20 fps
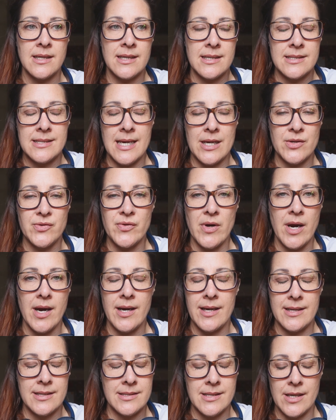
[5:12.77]

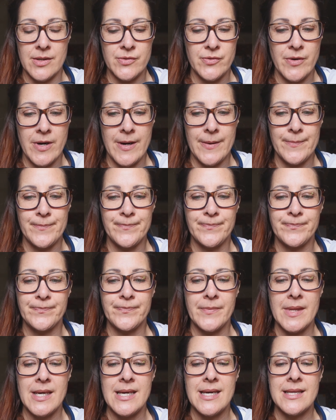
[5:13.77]
etc., etc.
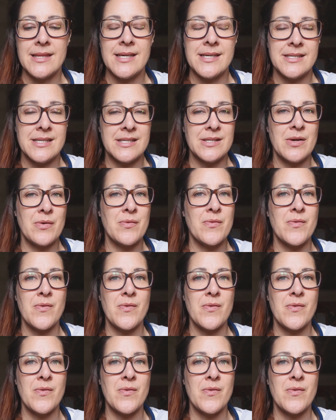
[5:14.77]
This is a